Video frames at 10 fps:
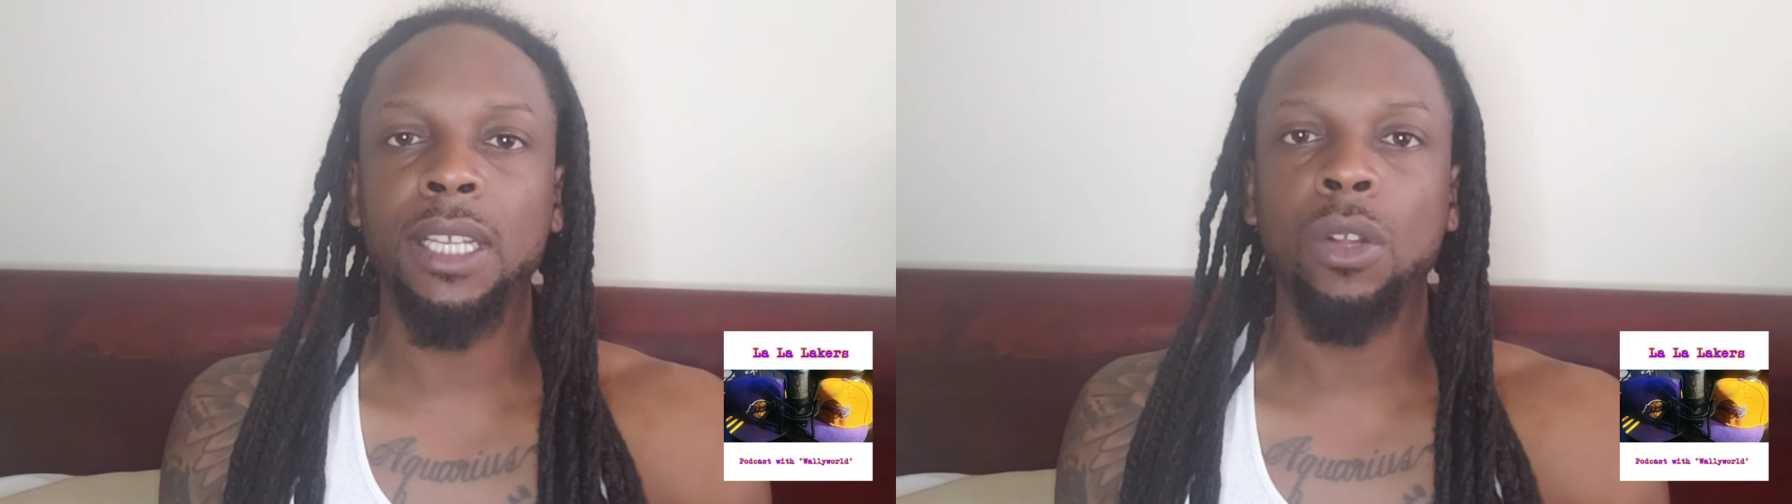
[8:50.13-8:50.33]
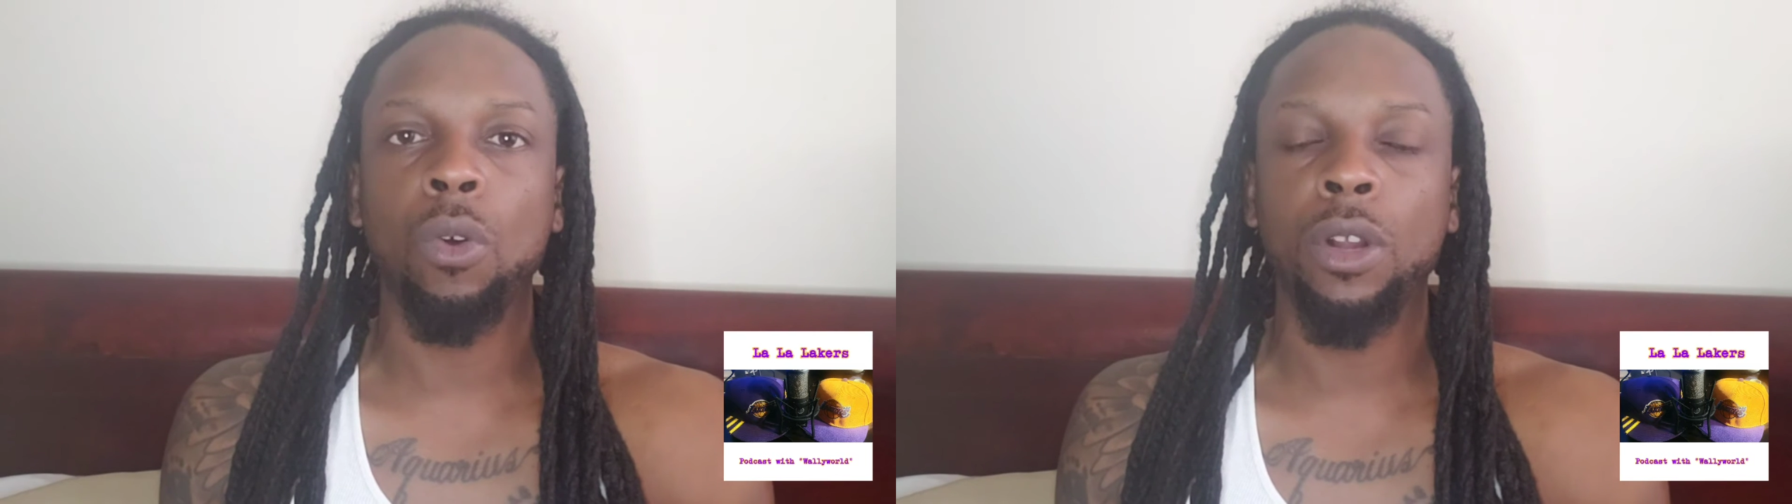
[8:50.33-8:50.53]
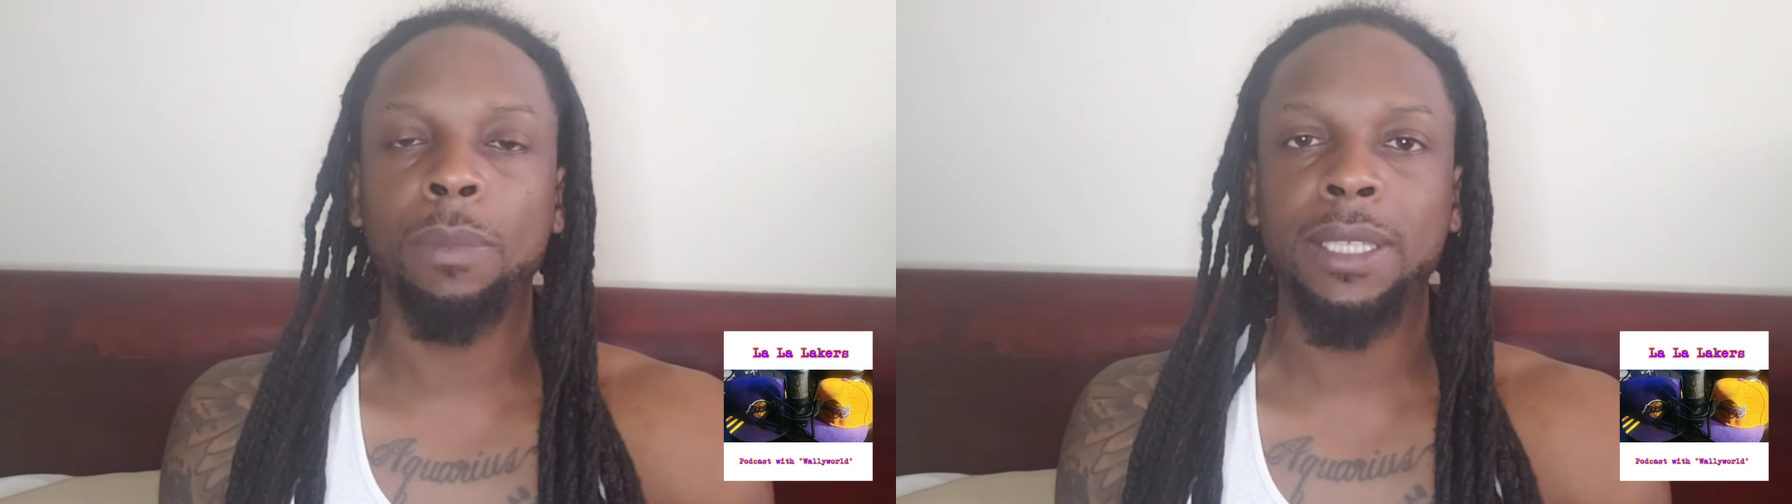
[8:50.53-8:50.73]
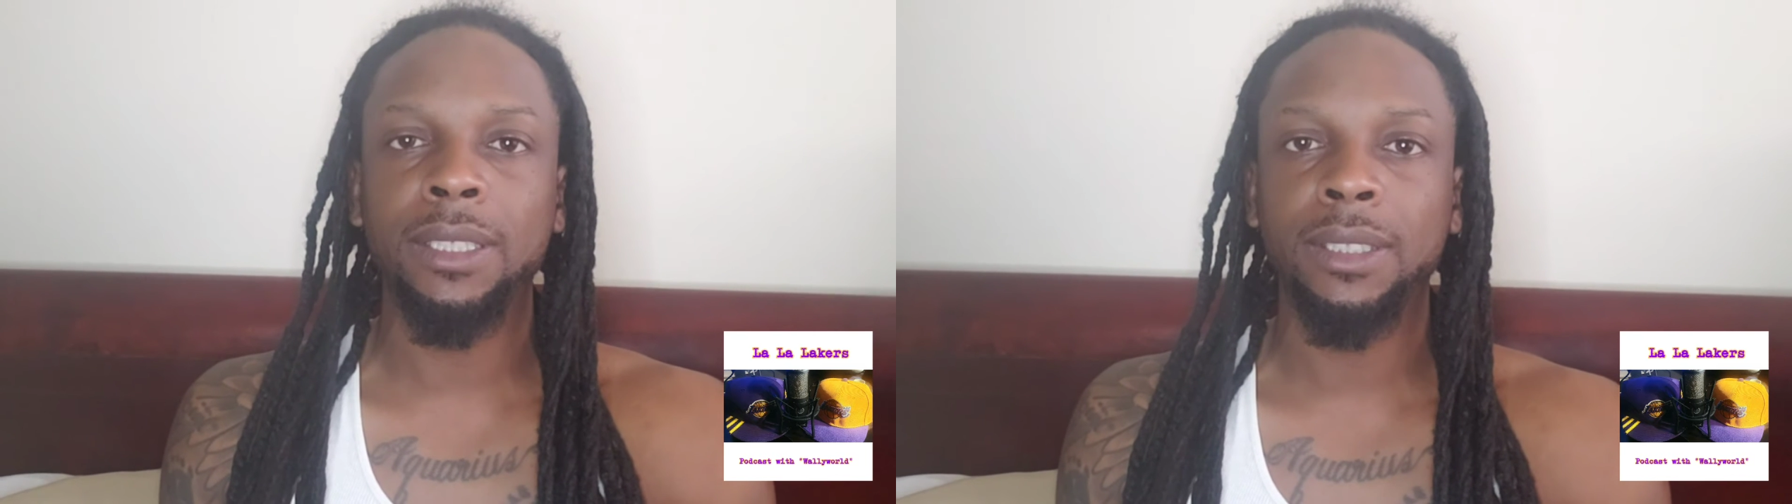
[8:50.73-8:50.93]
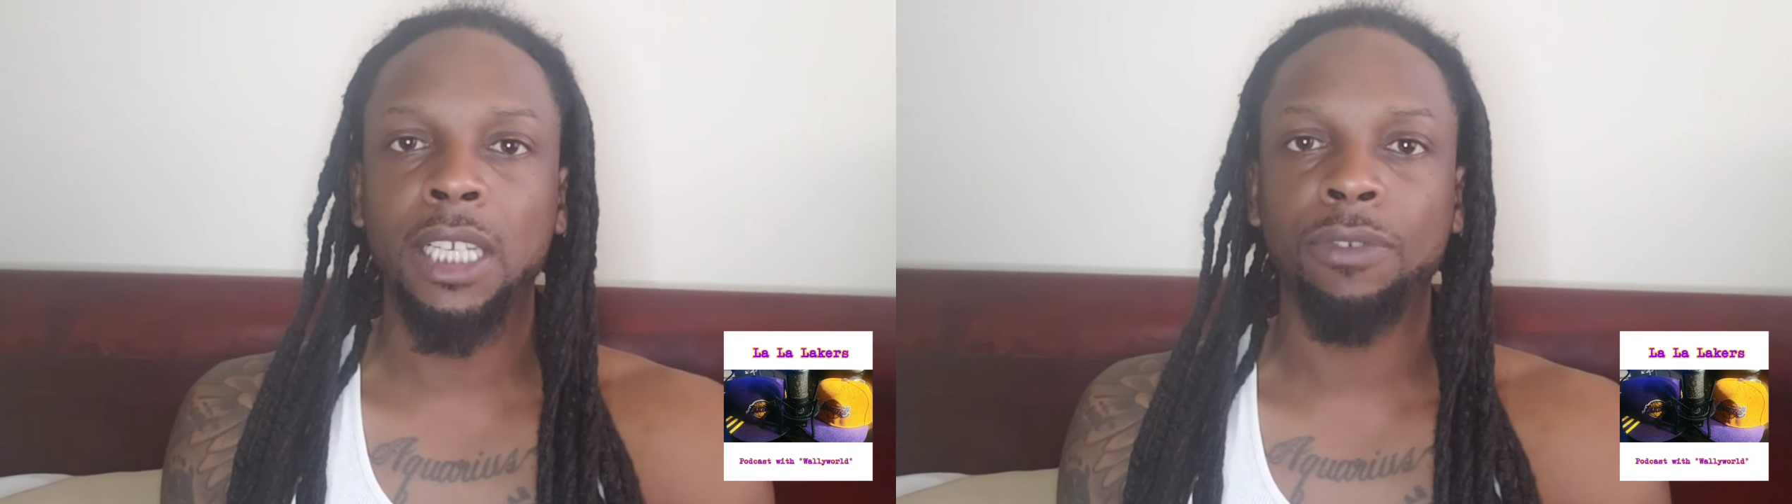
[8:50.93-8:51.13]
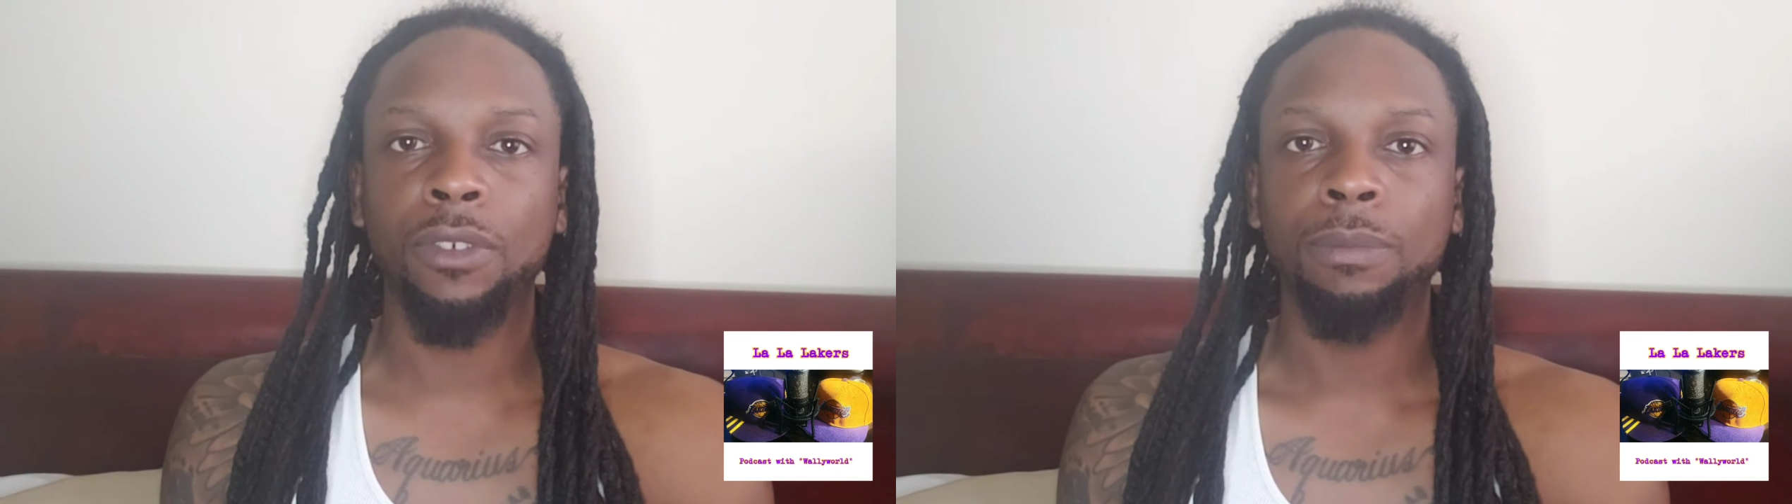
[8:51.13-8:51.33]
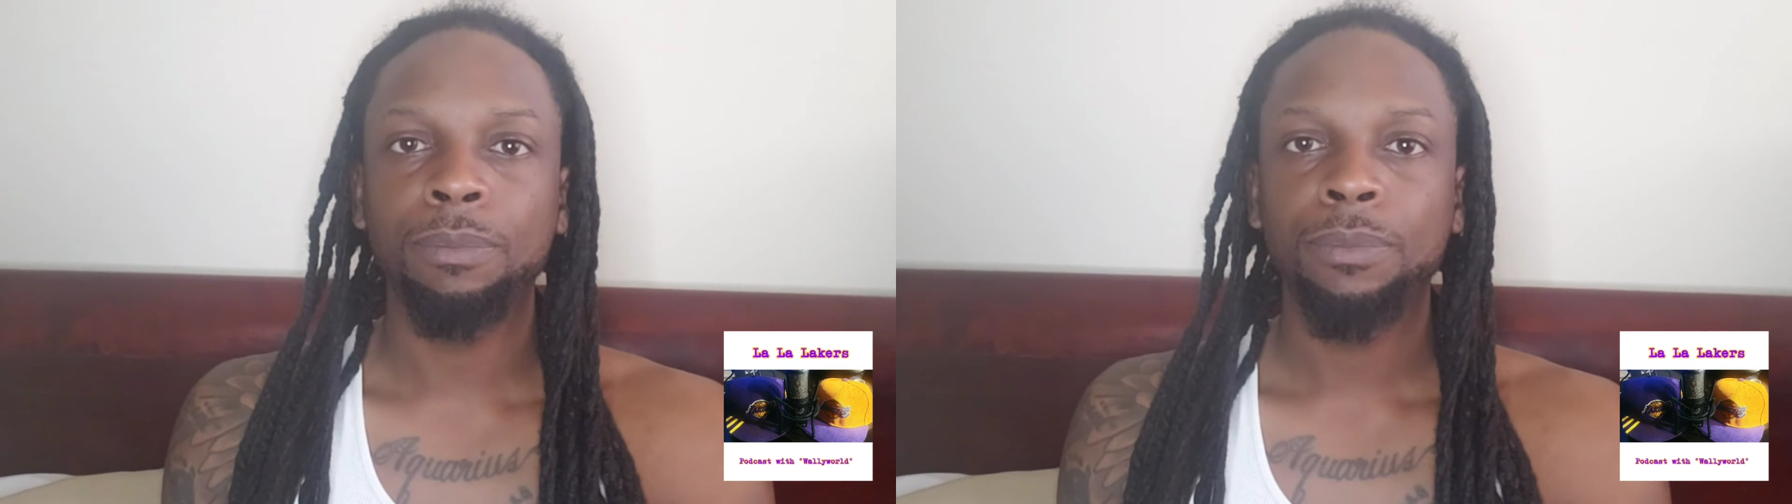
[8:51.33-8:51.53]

in order to be successful.